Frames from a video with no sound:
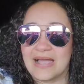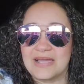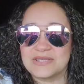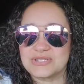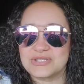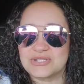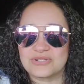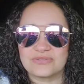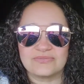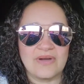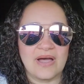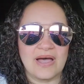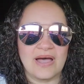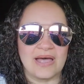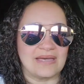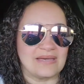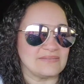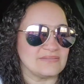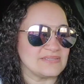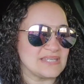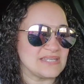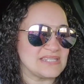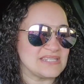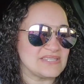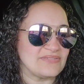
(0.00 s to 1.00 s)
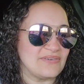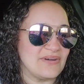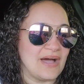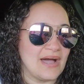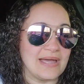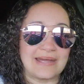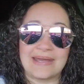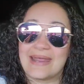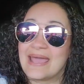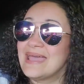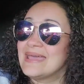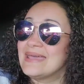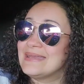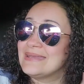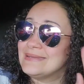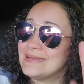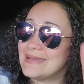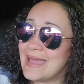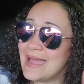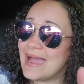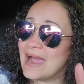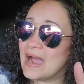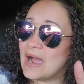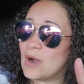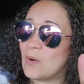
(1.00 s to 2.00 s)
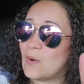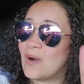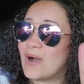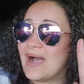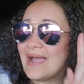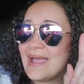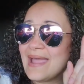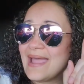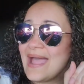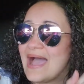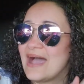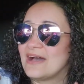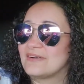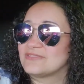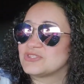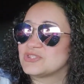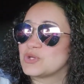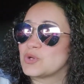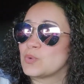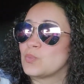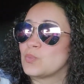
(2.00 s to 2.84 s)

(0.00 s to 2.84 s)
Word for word: I survived, it's fine. Now I have to